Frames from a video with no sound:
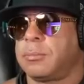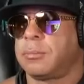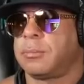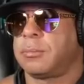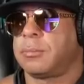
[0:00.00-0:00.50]

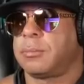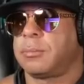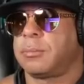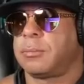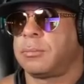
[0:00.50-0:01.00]

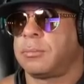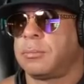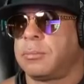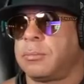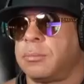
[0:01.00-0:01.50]

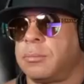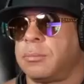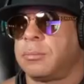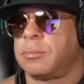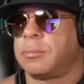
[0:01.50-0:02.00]

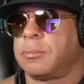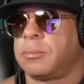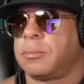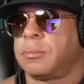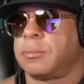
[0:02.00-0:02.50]

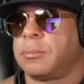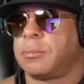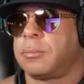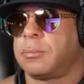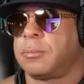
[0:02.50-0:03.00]

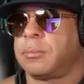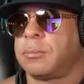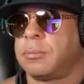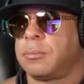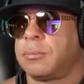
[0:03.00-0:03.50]

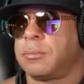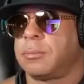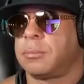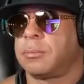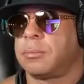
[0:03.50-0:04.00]

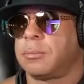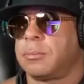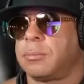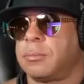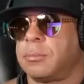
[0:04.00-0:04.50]

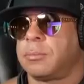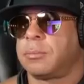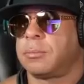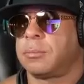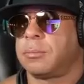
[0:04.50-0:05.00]

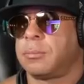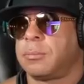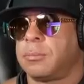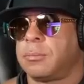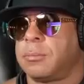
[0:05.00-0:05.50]

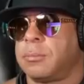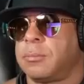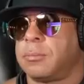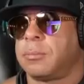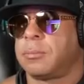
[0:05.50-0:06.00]

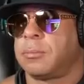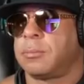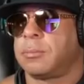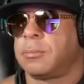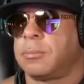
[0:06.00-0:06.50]

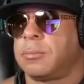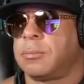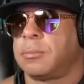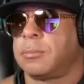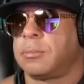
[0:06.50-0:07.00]

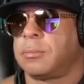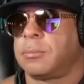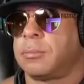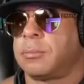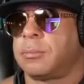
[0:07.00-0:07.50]

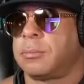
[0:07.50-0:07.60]
This person isn't speaking.